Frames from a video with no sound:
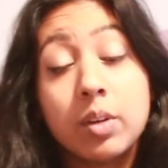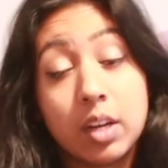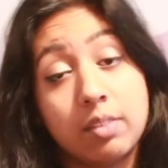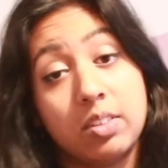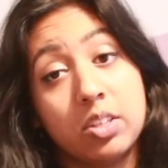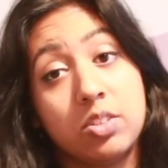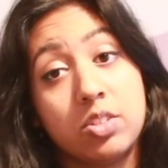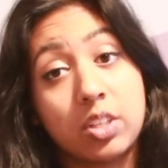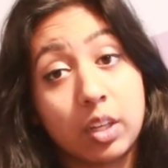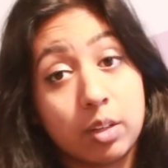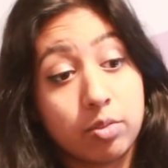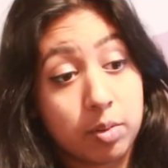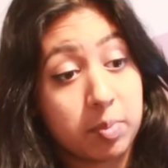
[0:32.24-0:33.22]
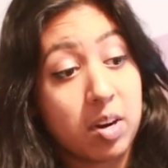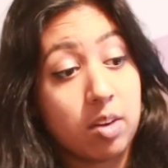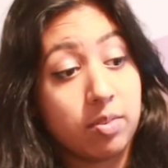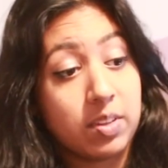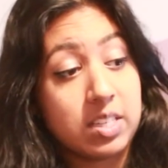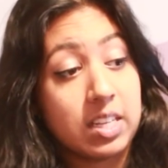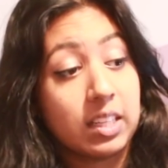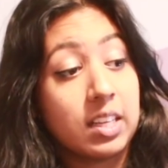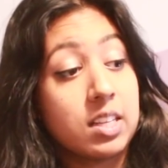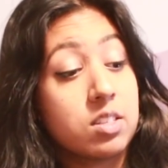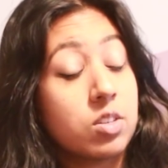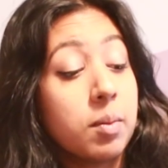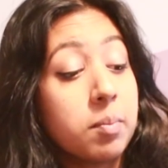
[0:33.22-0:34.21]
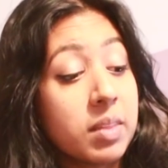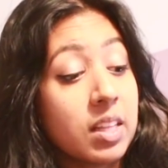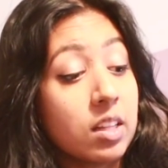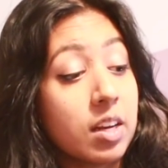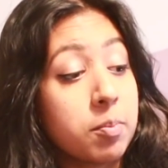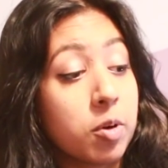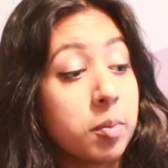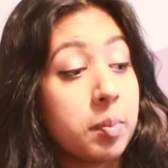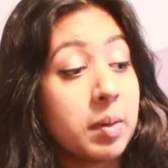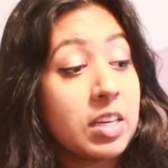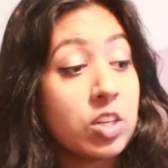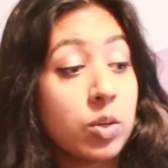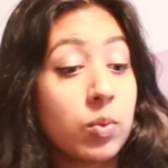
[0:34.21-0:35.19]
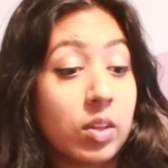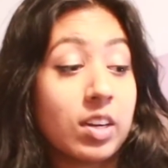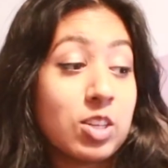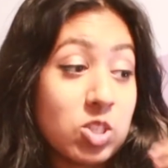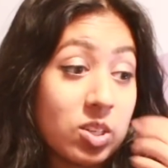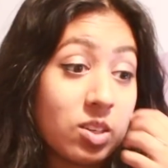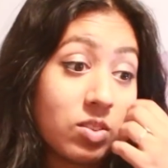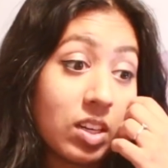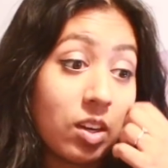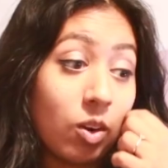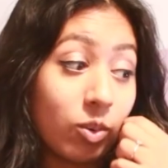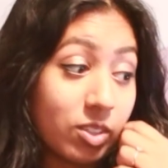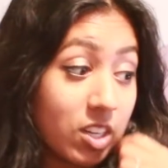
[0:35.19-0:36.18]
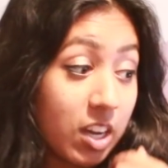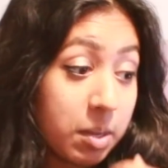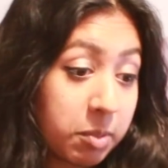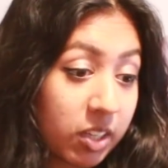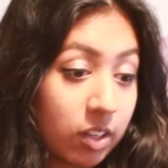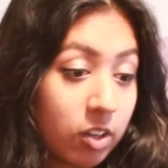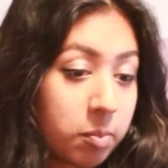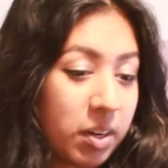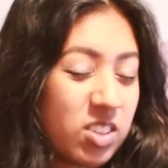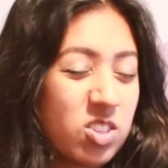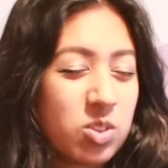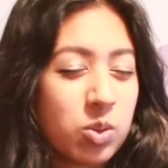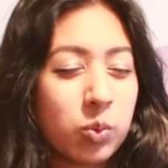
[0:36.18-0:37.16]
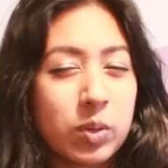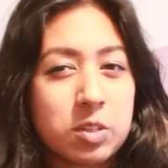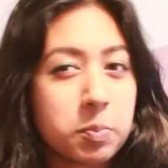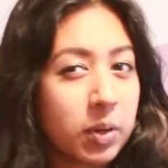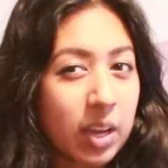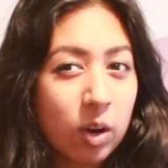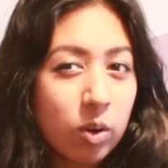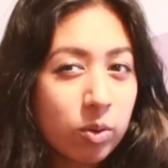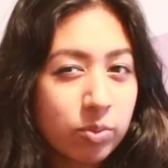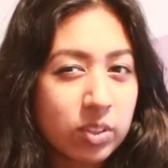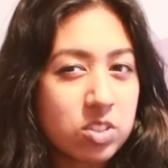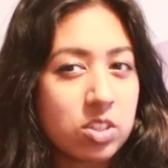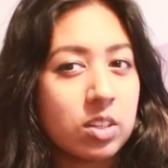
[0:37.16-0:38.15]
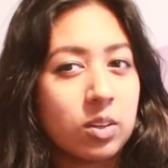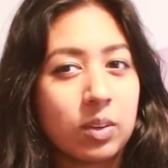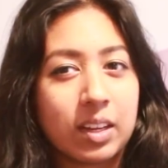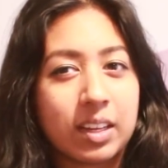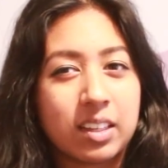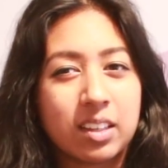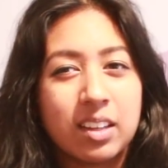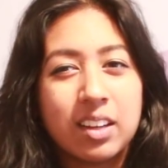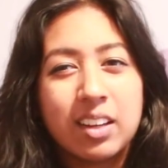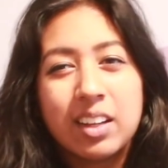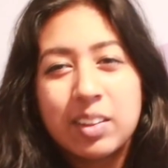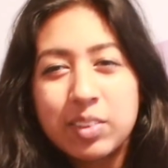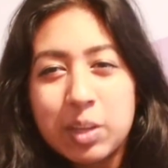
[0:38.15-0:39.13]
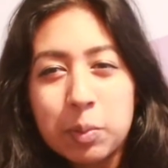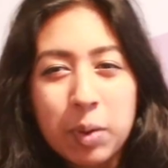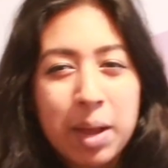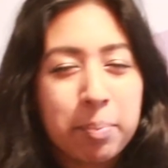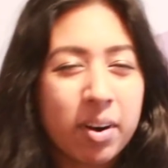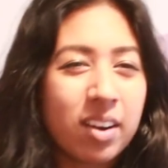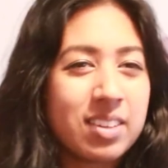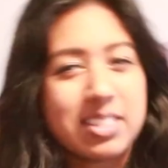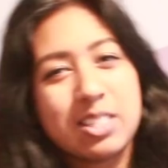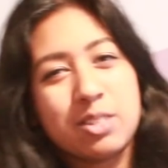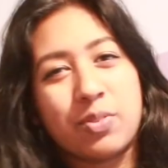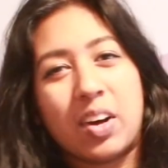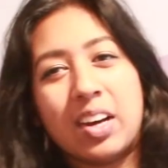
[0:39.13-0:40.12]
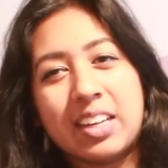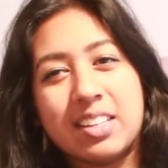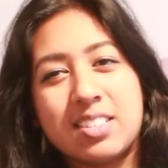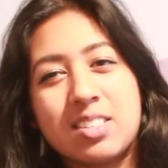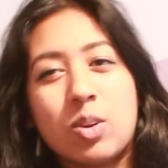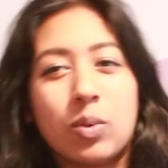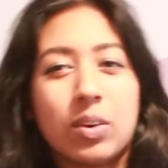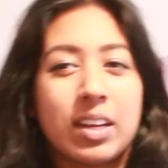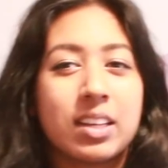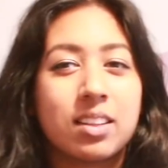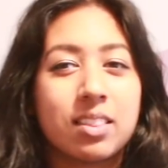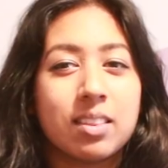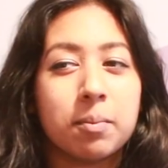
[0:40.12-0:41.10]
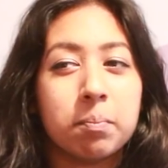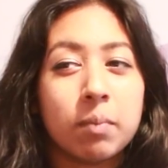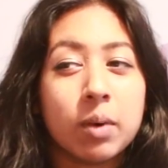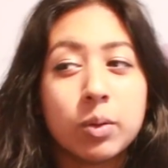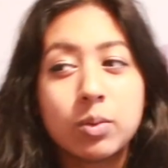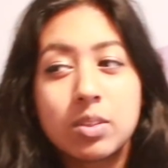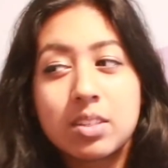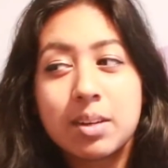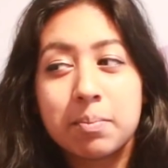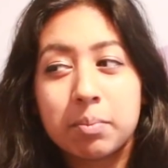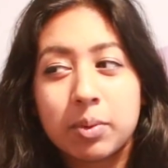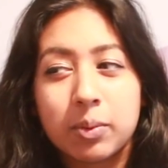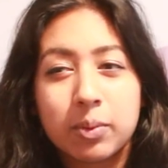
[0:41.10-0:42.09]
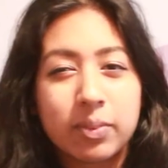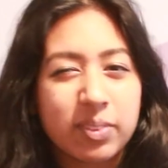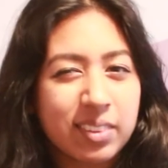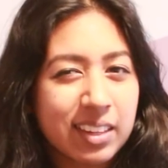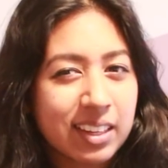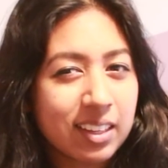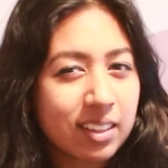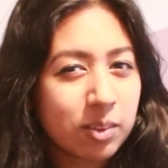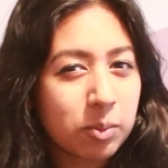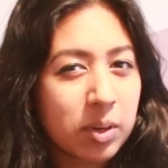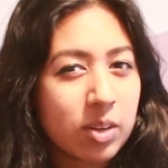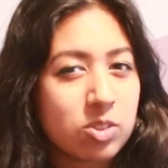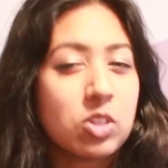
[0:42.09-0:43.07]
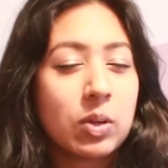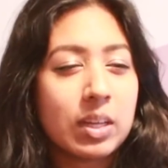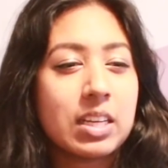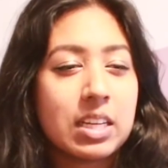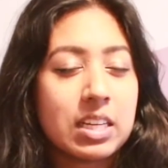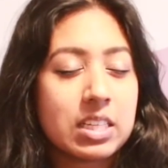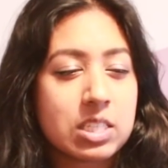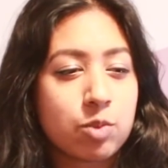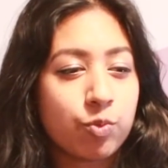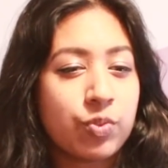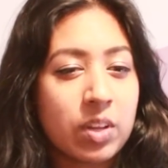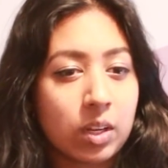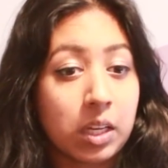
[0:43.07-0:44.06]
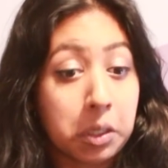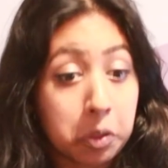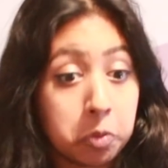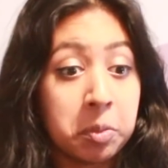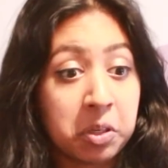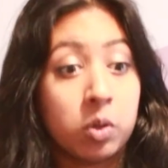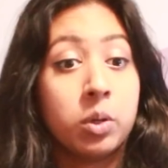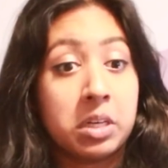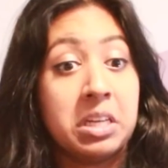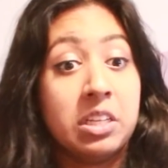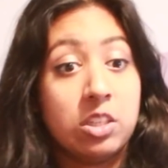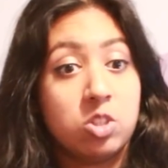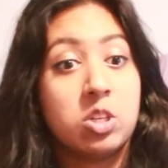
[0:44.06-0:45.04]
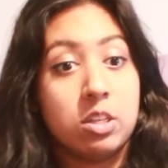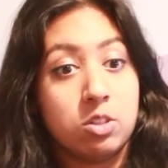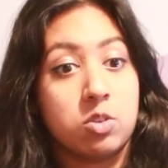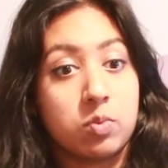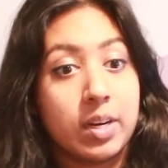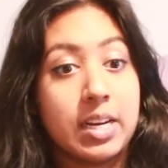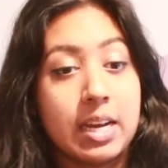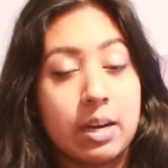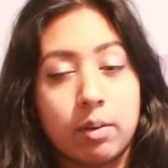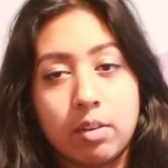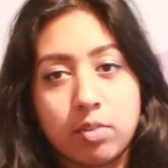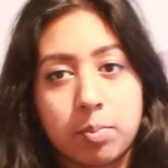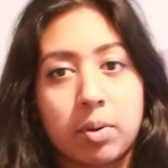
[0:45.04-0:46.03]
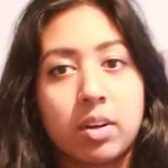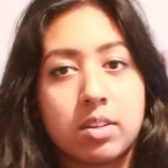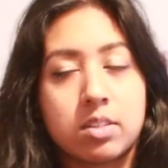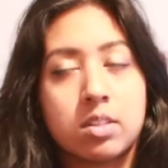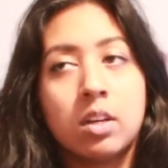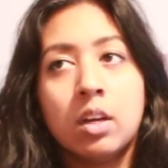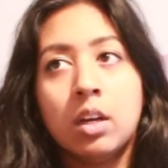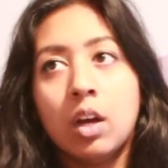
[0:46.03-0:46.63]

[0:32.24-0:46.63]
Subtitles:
nervous to go for a bra fitting. It's something that I probably knew that I should have done a long time ago, but I just always put it off because, you know, like, you wear bras, it's fine. It's not like the most important thing in the world, you know? It doesn't feel like, oh my god, I need to change this right now if your bras